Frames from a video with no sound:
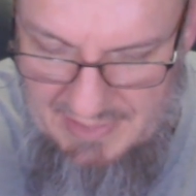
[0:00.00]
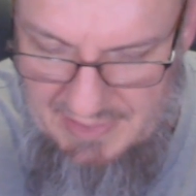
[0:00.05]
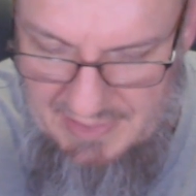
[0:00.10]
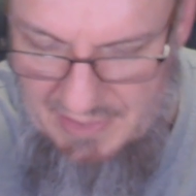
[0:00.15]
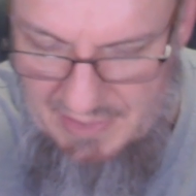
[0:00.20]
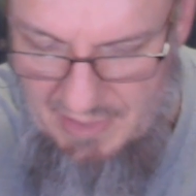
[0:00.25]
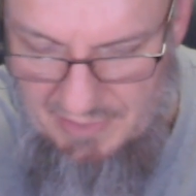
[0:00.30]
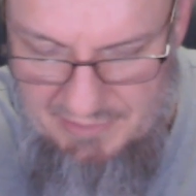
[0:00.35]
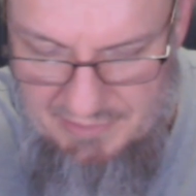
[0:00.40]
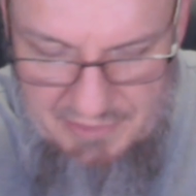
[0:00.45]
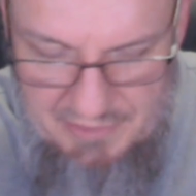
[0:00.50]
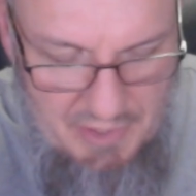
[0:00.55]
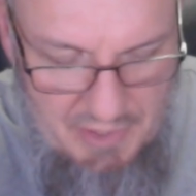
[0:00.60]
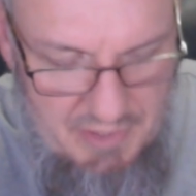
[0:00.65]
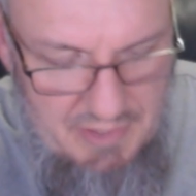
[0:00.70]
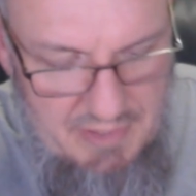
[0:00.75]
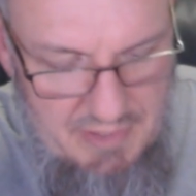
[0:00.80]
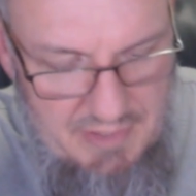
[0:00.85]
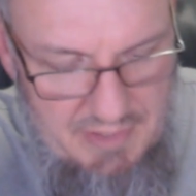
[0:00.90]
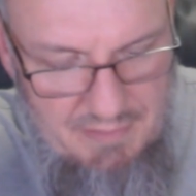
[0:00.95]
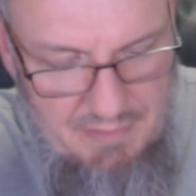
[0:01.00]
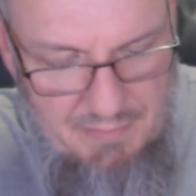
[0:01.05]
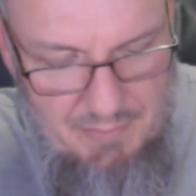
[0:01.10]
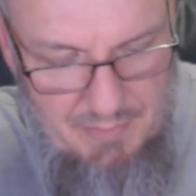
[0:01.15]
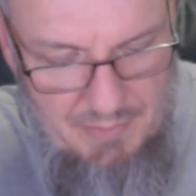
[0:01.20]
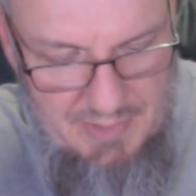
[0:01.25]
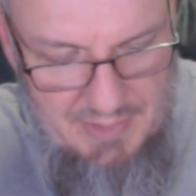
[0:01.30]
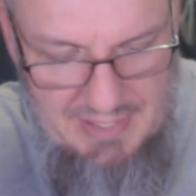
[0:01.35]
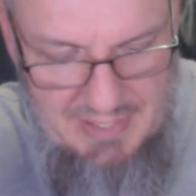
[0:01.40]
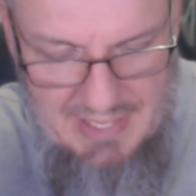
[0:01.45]
an alternative
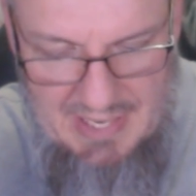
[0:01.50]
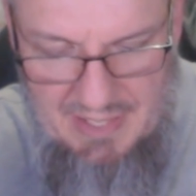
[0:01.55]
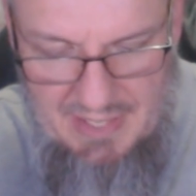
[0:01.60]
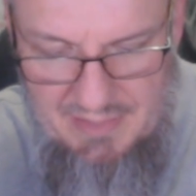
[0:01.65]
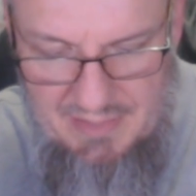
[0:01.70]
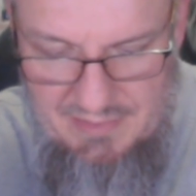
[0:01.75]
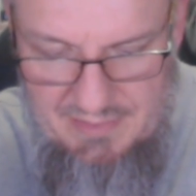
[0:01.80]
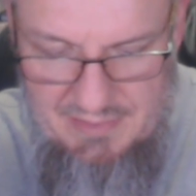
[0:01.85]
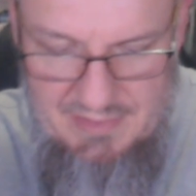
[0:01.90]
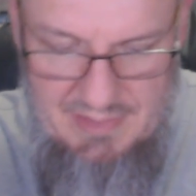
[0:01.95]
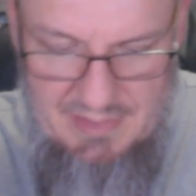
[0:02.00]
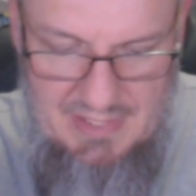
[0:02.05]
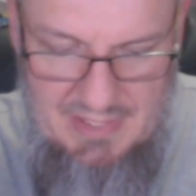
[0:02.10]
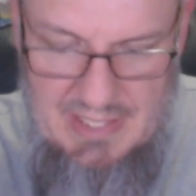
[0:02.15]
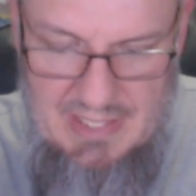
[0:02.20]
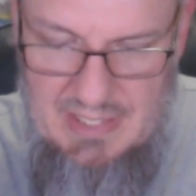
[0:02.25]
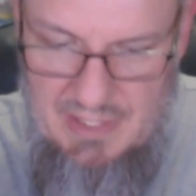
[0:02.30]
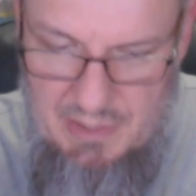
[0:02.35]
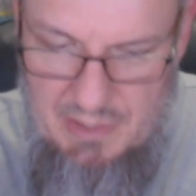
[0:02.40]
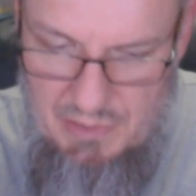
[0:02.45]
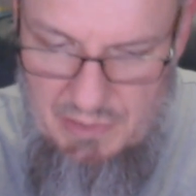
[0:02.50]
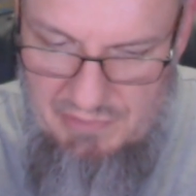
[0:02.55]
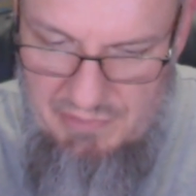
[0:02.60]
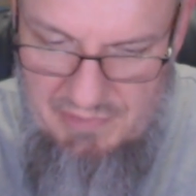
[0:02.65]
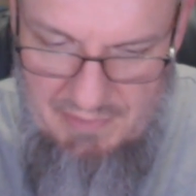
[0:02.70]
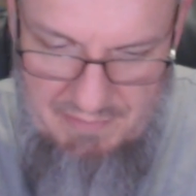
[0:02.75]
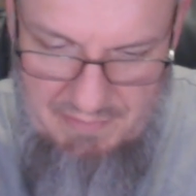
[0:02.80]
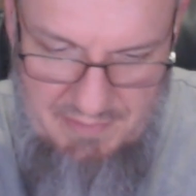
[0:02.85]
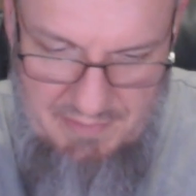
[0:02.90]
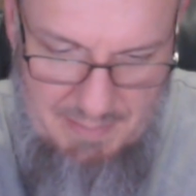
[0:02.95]
without any use
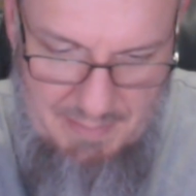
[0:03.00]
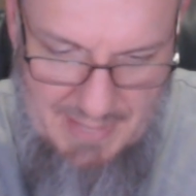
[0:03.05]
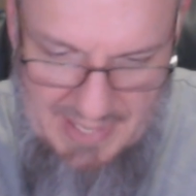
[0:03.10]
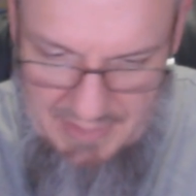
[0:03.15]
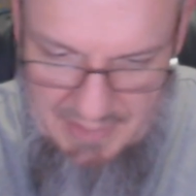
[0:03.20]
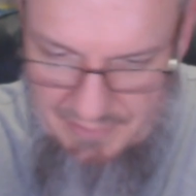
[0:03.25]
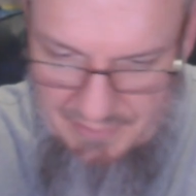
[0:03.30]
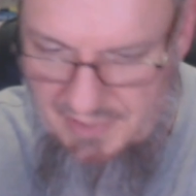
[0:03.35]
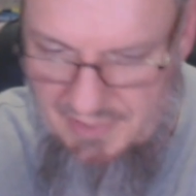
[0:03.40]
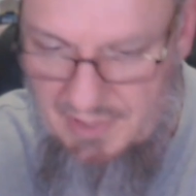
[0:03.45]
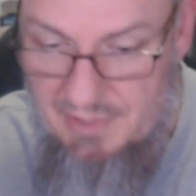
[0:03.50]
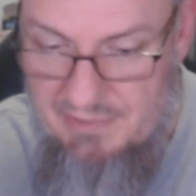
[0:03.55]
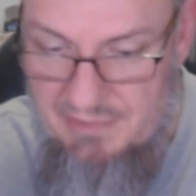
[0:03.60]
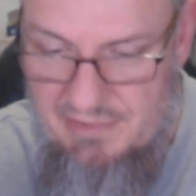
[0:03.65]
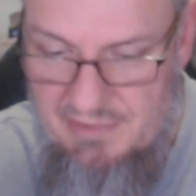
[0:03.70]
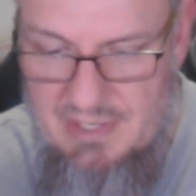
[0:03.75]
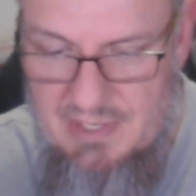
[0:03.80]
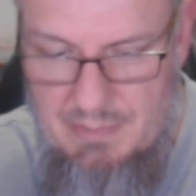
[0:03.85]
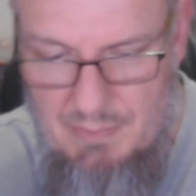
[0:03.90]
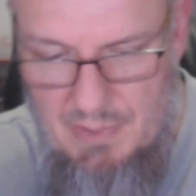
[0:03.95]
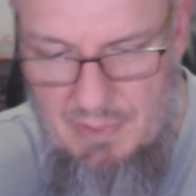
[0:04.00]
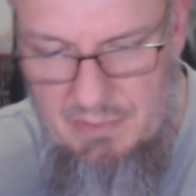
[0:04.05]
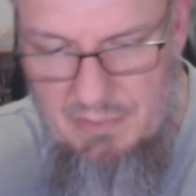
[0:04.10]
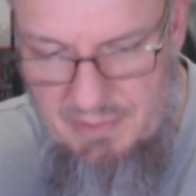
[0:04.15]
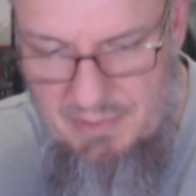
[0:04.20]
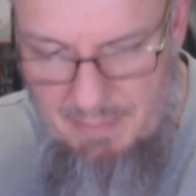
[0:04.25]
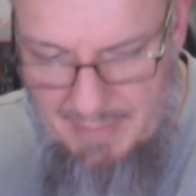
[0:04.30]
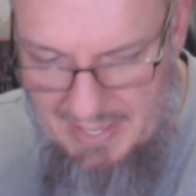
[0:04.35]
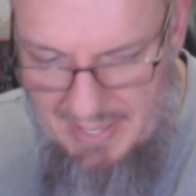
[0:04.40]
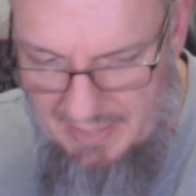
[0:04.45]
of tobacco. There are 0
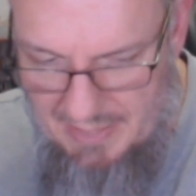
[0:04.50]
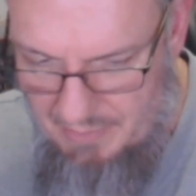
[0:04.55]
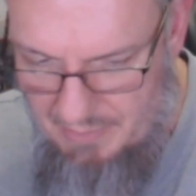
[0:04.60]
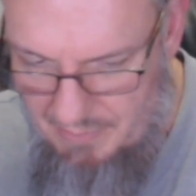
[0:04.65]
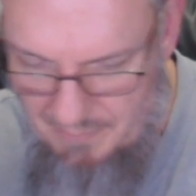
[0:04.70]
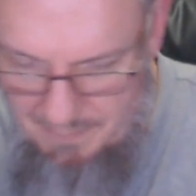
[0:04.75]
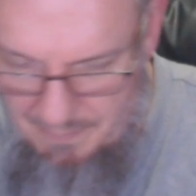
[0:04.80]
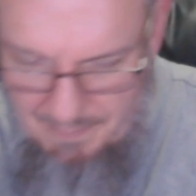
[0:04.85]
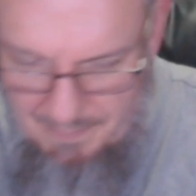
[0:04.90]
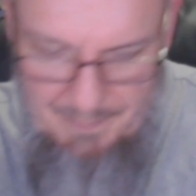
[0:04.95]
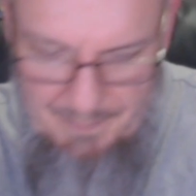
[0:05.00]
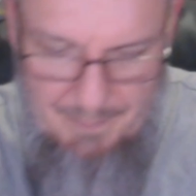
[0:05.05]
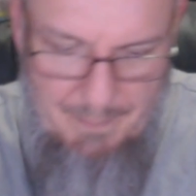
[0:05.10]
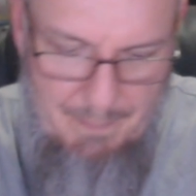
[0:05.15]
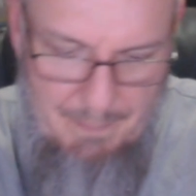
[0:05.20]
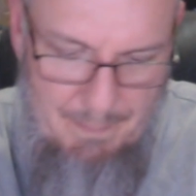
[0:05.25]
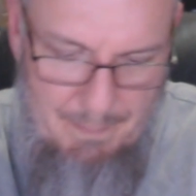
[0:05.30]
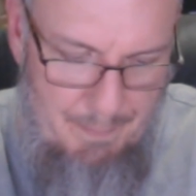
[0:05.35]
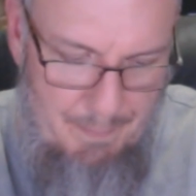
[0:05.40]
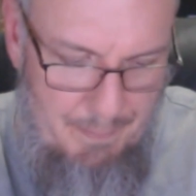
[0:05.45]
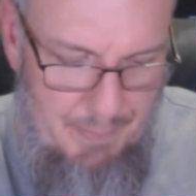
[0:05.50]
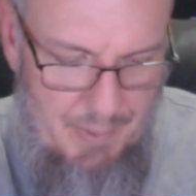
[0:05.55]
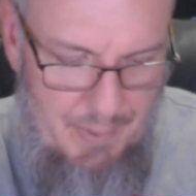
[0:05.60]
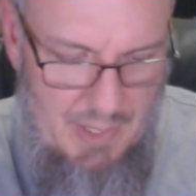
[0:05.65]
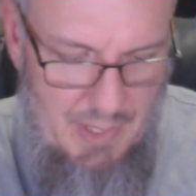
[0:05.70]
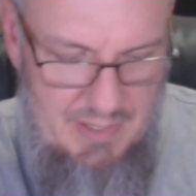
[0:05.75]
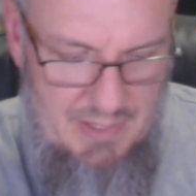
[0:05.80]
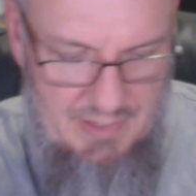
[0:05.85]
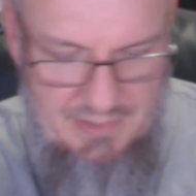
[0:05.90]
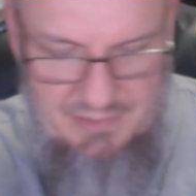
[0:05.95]
tobacco
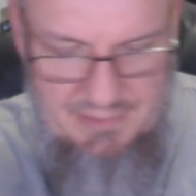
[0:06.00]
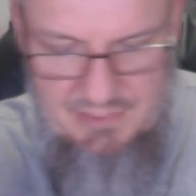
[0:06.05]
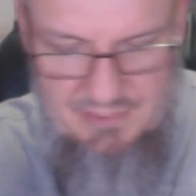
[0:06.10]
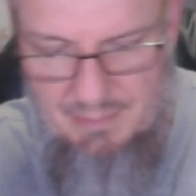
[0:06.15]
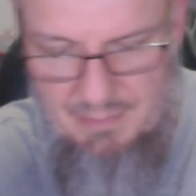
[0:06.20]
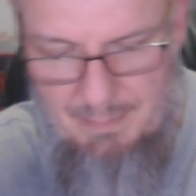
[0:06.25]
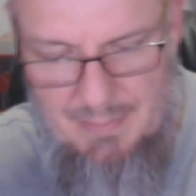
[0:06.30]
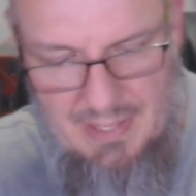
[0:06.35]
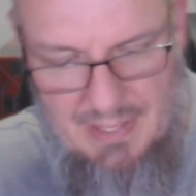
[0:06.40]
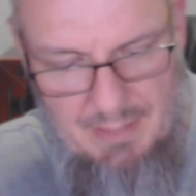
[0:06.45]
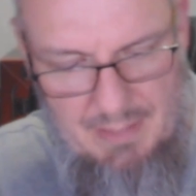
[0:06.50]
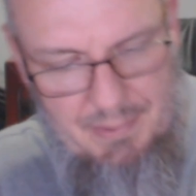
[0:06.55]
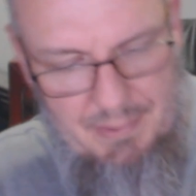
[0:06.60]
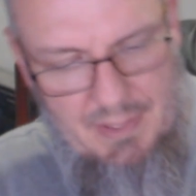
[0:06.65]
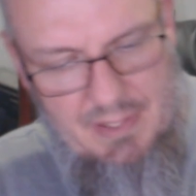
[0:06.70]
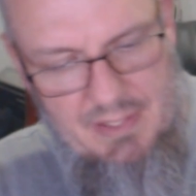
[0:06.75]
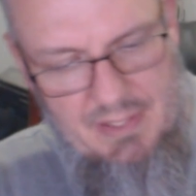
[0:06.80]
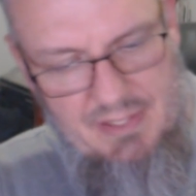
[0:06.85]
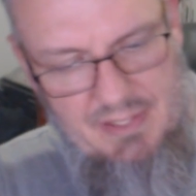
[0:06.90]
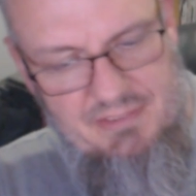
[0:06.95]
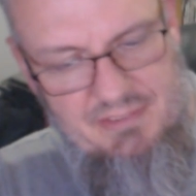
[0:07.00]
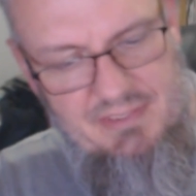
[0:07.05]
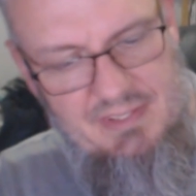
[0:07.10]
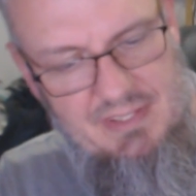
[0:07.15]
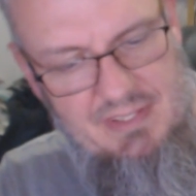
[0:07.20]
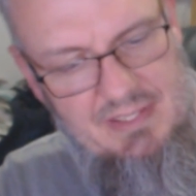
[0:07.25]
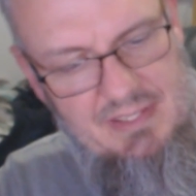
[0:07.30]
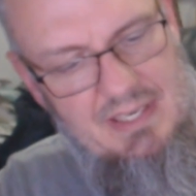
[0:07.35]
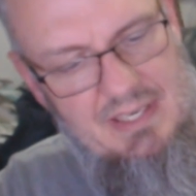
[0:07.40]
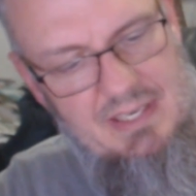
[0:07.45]
products or byproducts
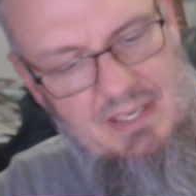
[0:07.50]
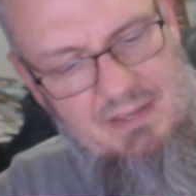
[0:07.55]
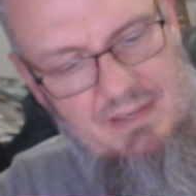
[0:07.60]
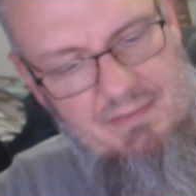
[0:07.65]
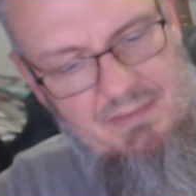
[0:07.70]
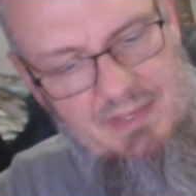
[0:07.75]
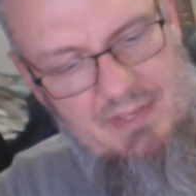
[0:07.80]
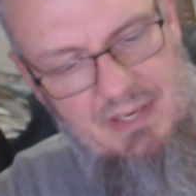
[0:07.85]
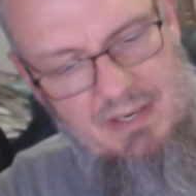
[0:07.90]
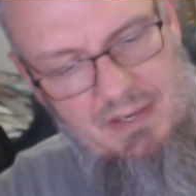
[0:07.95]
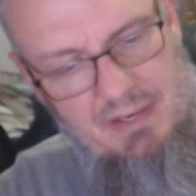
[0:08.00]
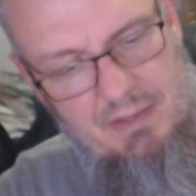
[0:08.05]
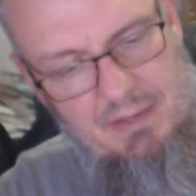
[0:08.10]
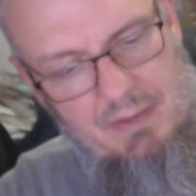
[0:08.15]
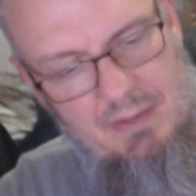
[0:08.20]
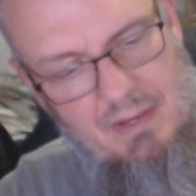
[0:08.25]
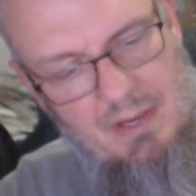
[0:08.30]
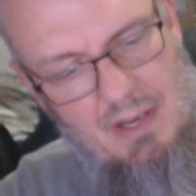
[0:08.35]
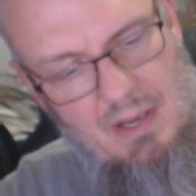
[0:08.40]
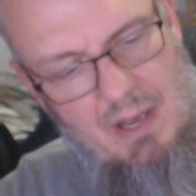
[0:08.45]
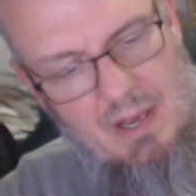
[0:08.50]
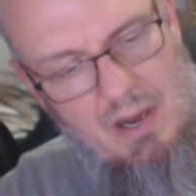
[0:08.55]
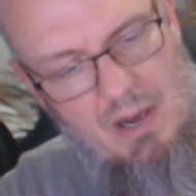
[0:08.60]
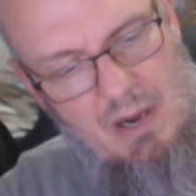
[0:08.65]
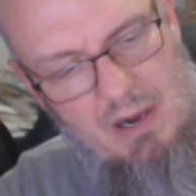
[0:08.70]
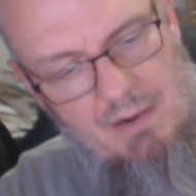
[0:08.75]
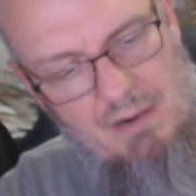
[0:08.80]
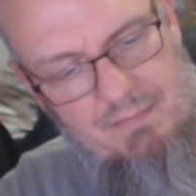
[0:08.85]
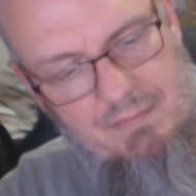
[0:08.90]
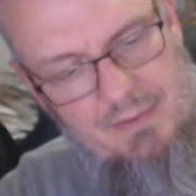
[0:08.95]
in any of their
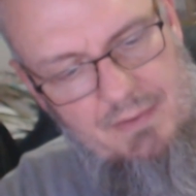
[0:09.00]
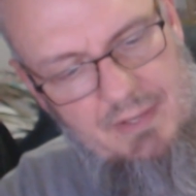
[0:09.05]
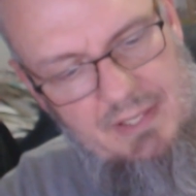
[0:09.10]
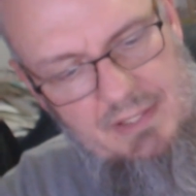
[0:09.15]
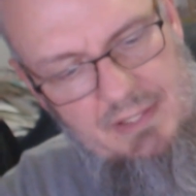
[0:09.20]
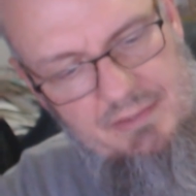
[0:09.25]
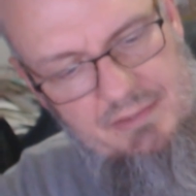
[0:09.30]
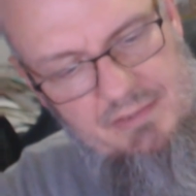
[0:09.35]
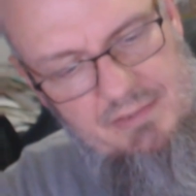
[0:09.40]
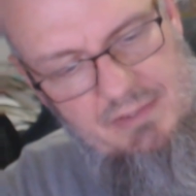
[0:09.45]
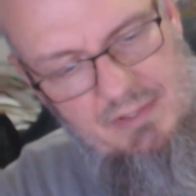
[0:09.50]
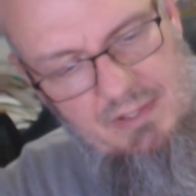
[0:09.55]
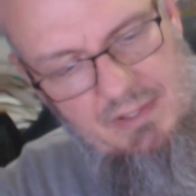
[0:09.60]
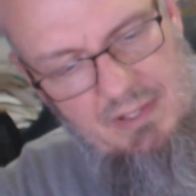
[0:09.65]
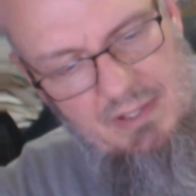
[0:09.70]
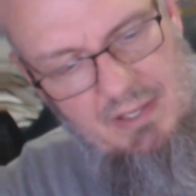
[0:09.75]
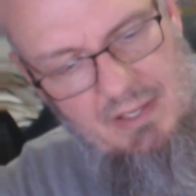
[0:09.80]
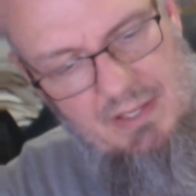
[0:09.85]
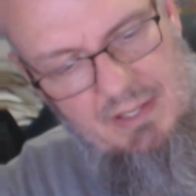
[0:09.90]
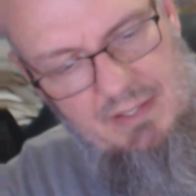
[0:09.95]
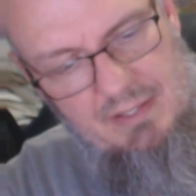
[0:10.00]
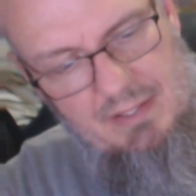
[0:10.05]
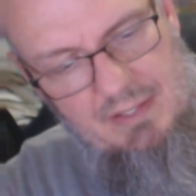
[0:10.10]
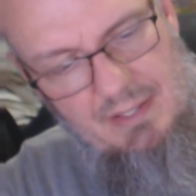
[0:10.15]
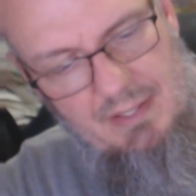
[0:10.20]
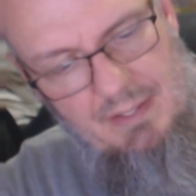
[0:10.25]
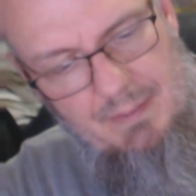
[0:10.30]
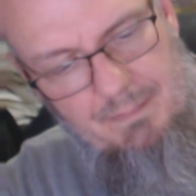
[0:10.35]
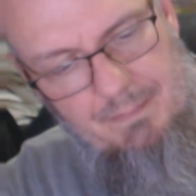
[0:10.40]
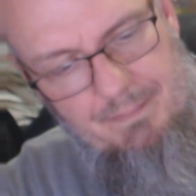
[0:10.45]
offerings. And
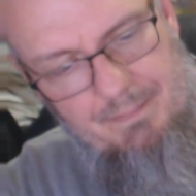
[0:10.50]
I